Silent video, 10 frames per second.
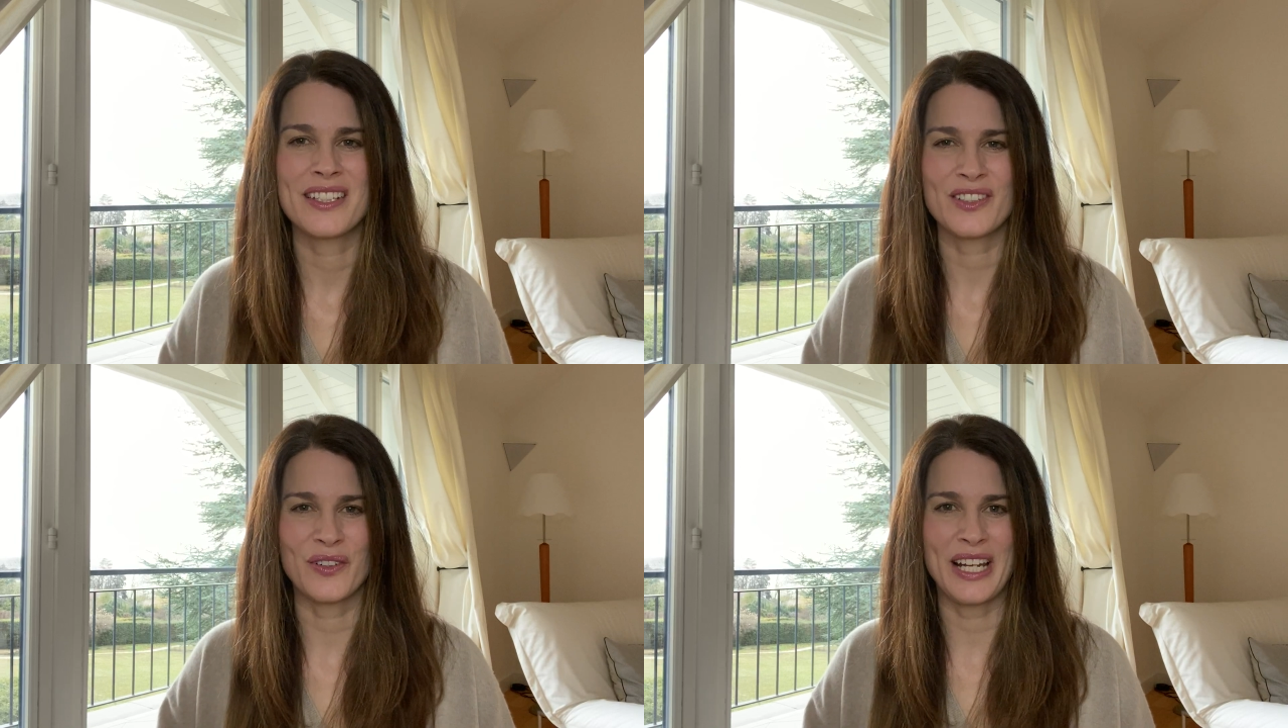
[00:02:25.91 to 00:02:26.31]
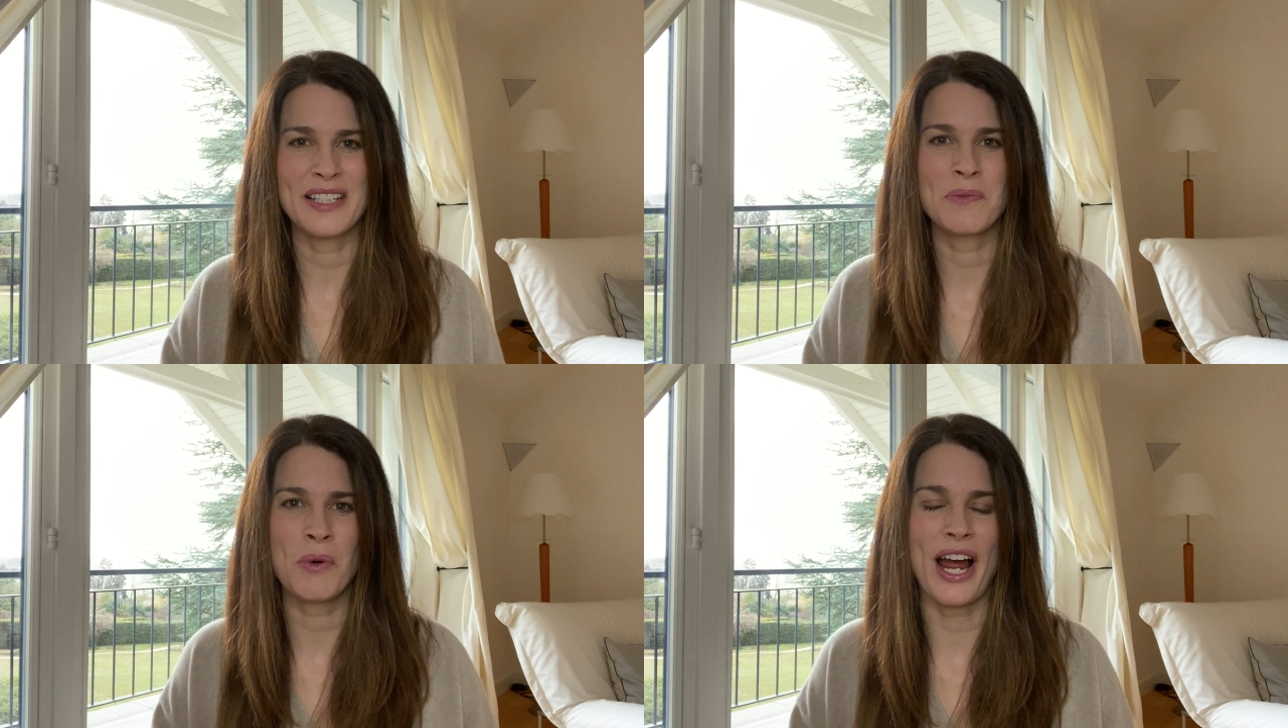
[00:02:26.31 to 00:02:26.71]
So
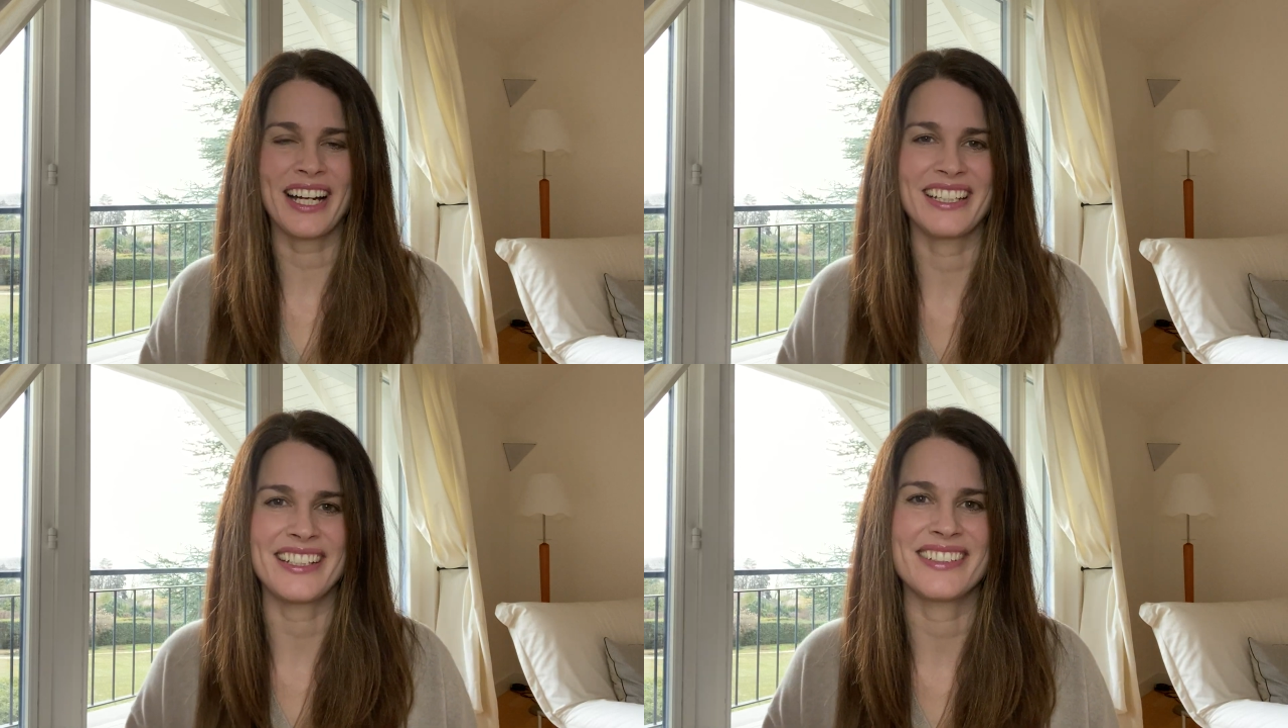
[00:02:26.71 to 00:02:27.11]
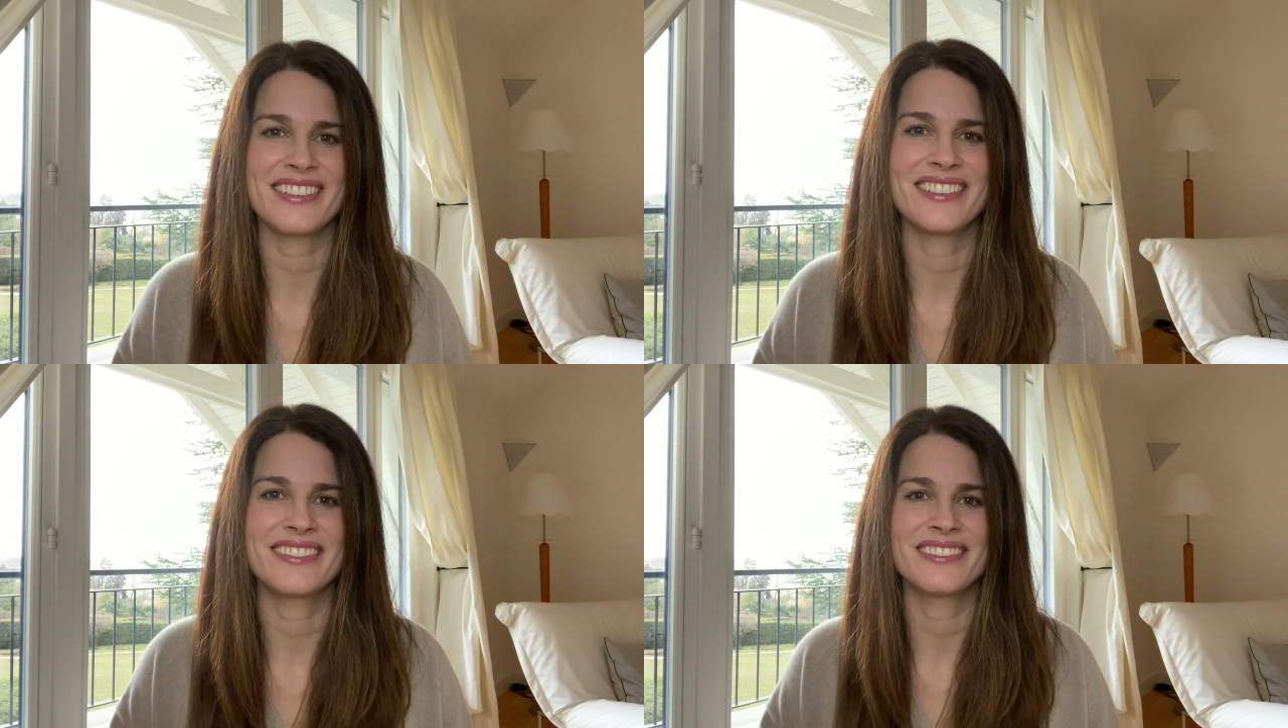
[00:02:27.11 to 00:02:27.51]
let's
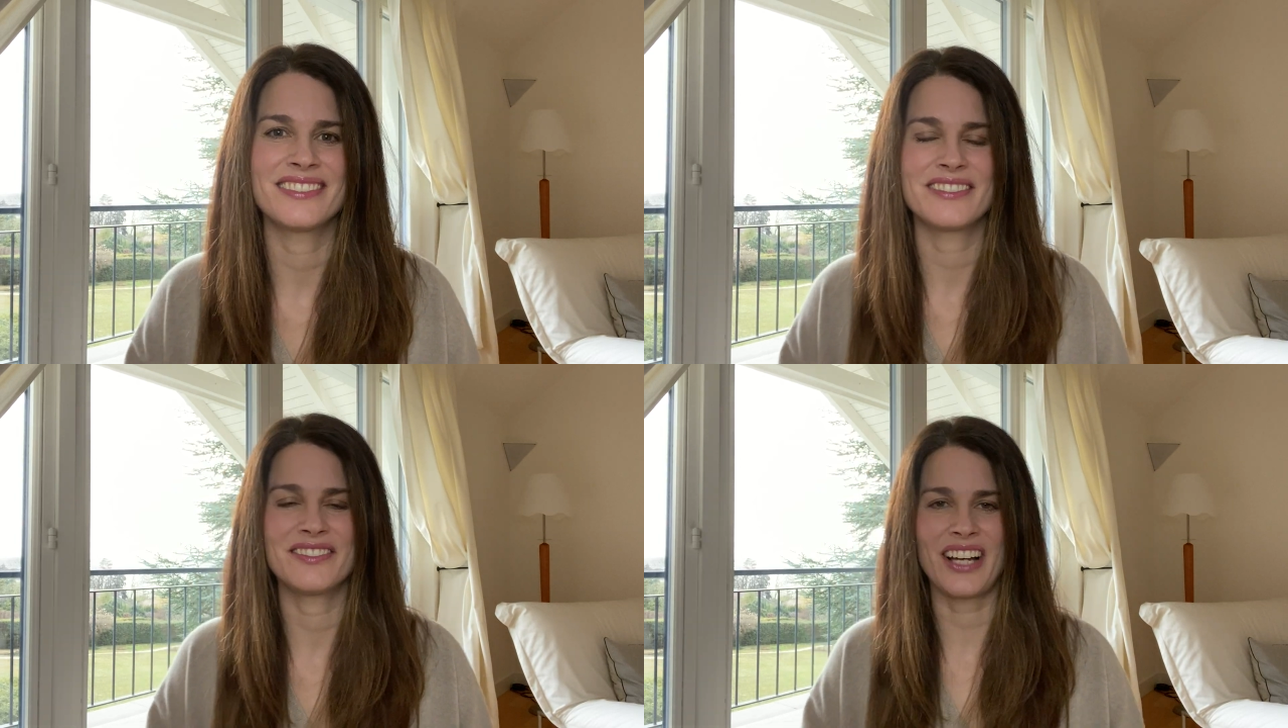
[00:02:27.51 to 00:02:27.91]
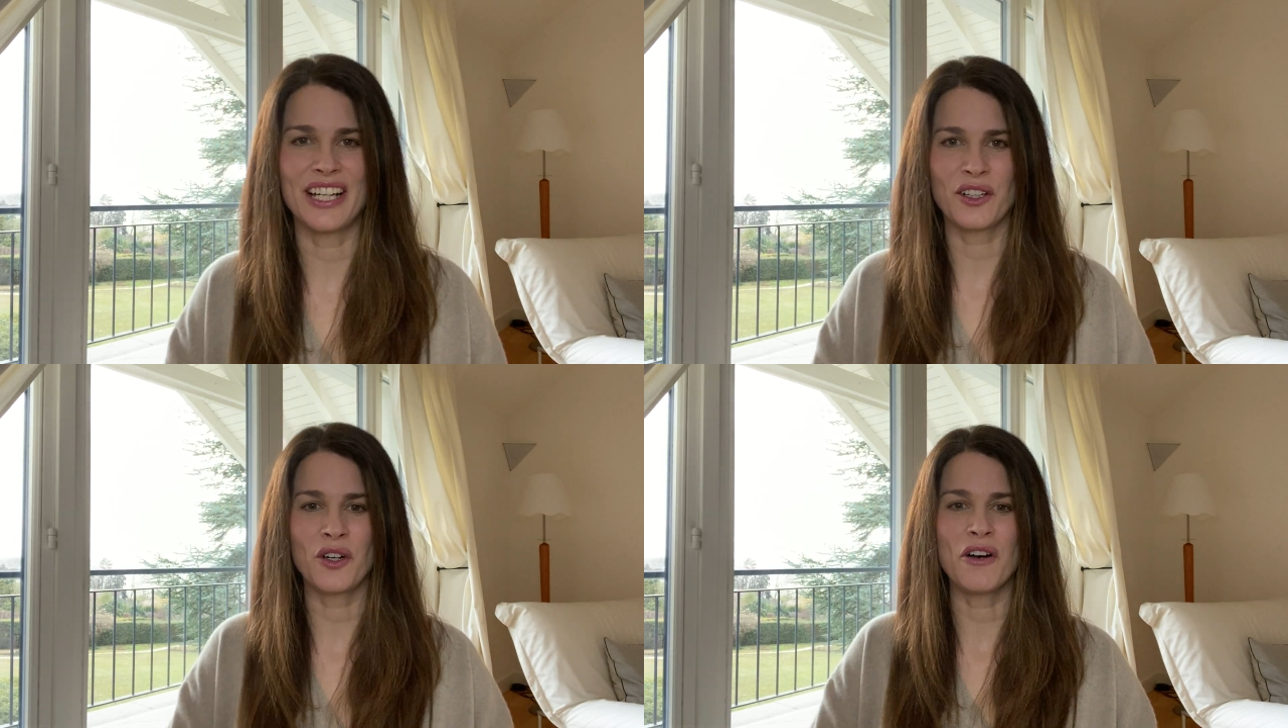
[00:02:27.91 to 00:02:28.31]
practice.
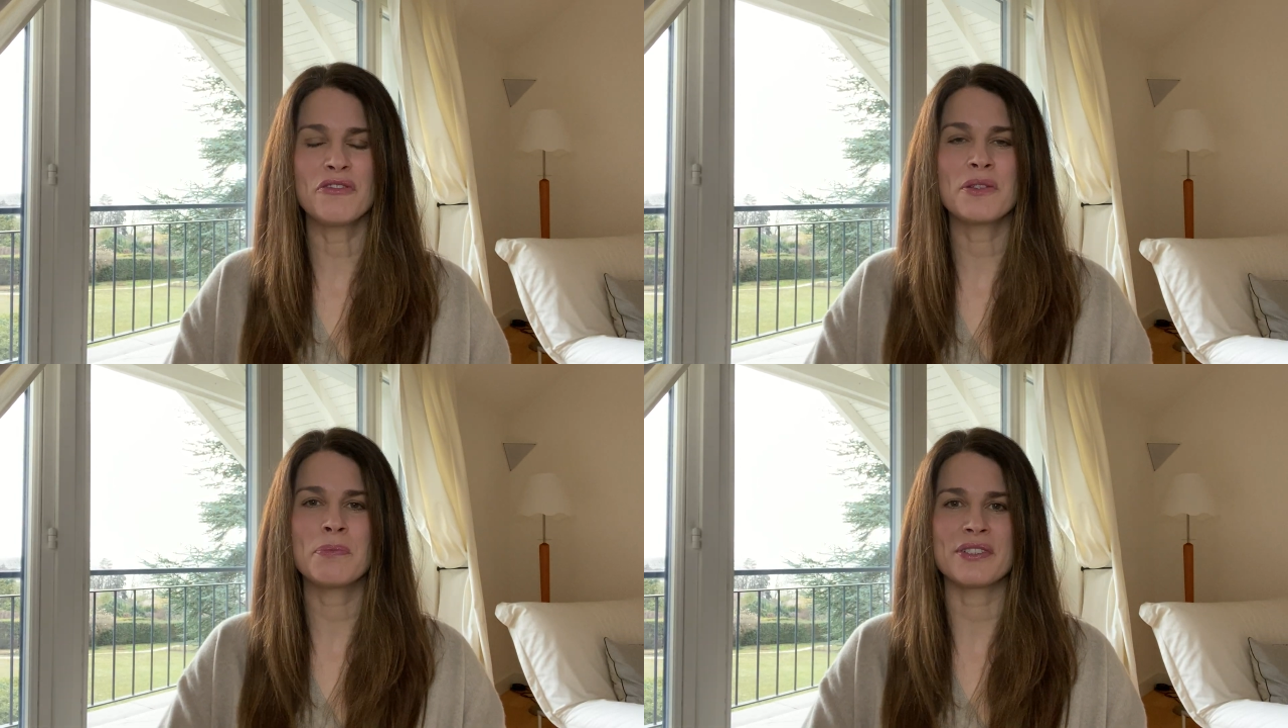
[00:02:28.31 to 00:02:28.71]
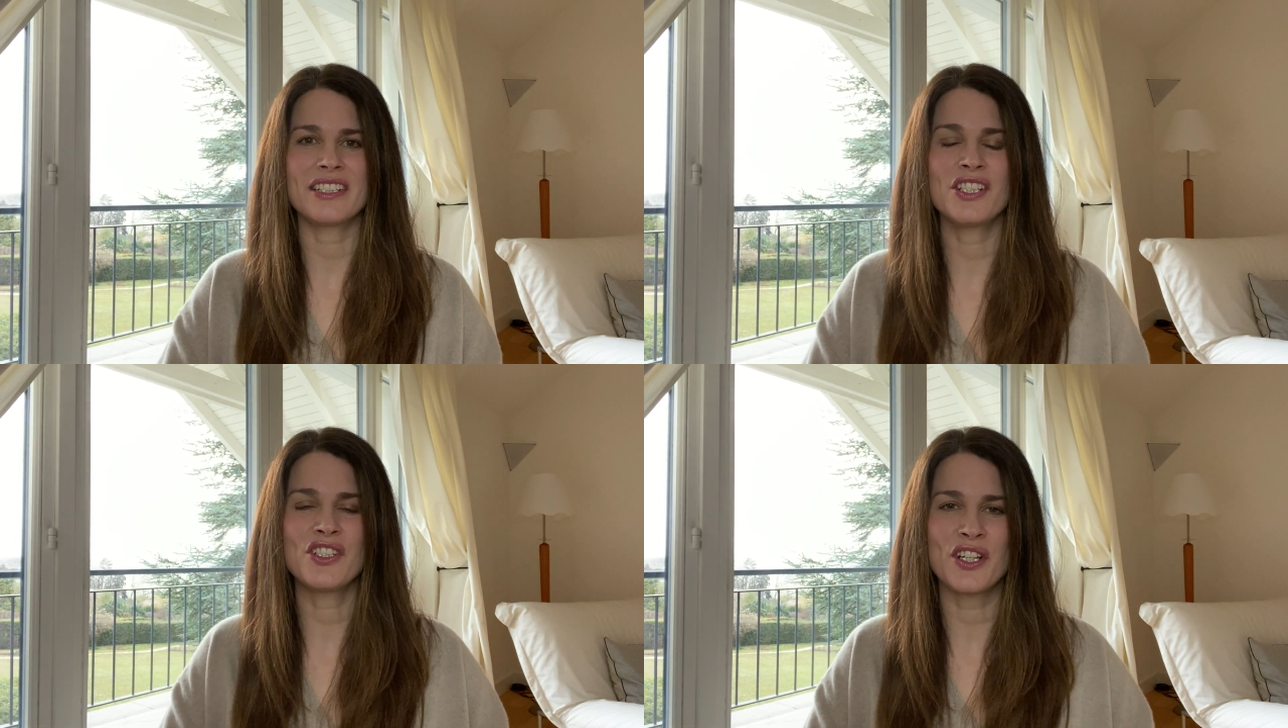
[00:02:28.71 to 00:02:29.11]
Find a comfy
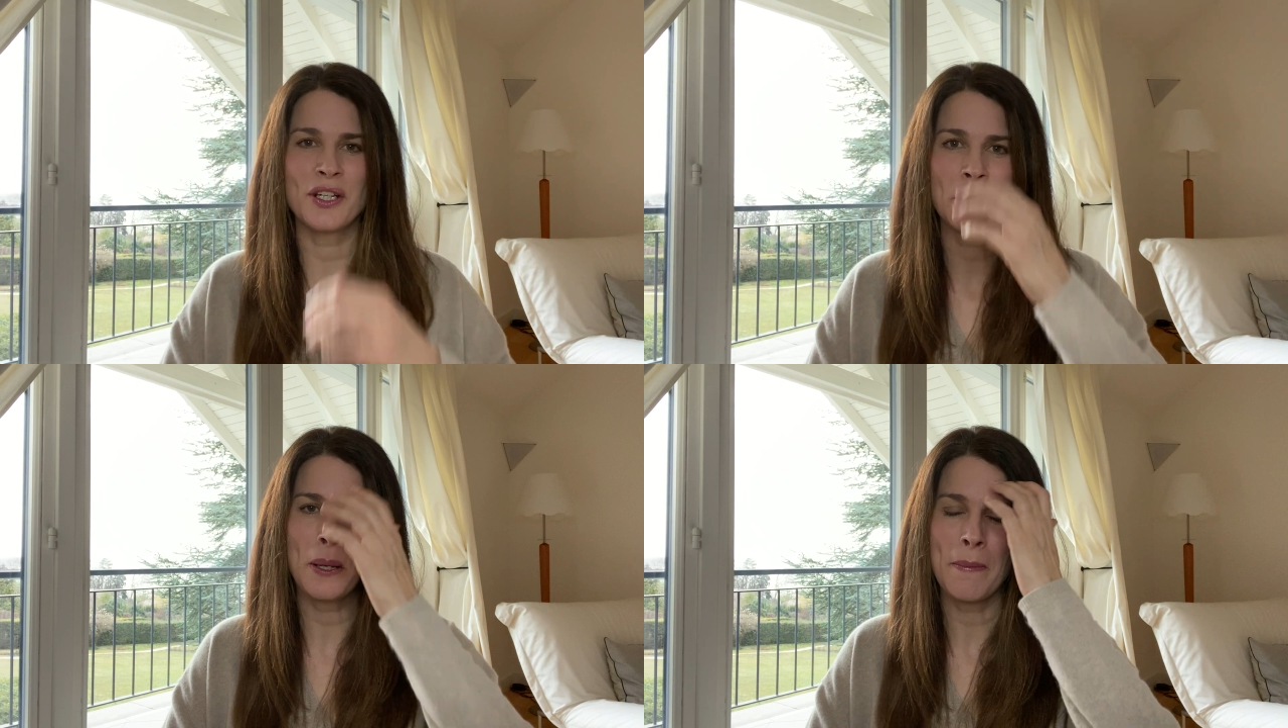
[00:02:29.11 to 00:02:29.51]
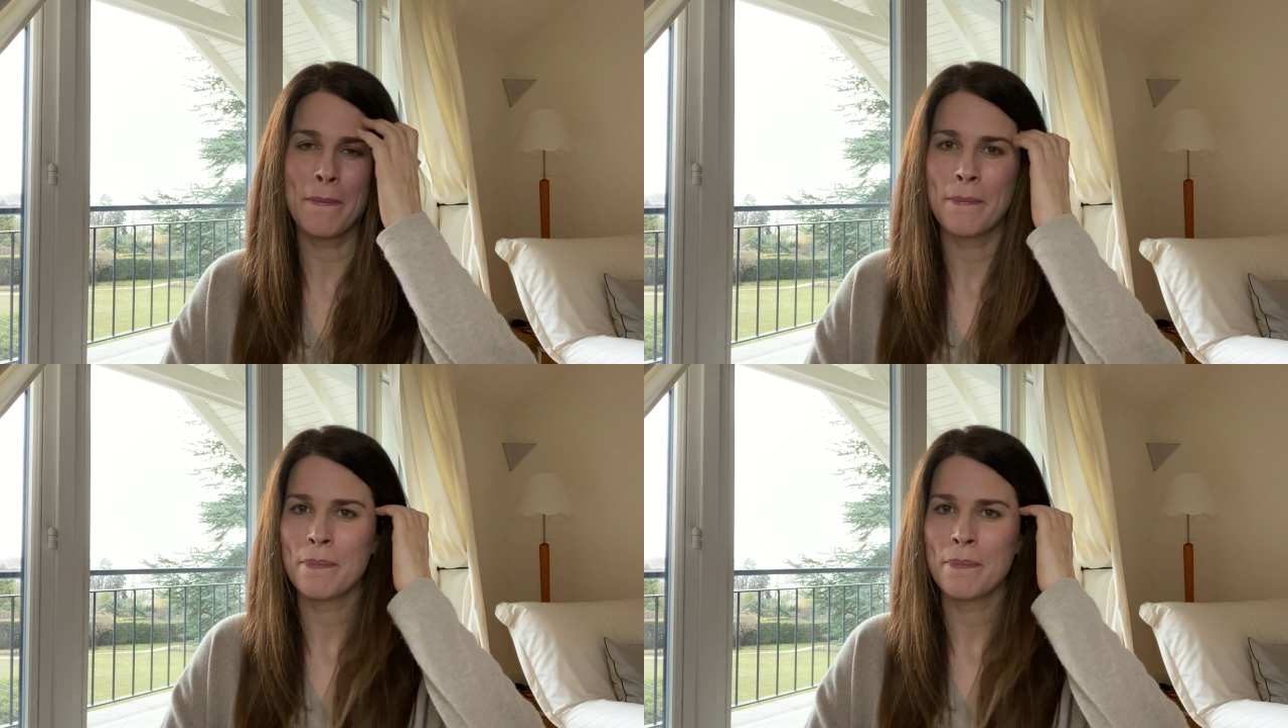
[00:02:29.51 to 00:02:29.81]
position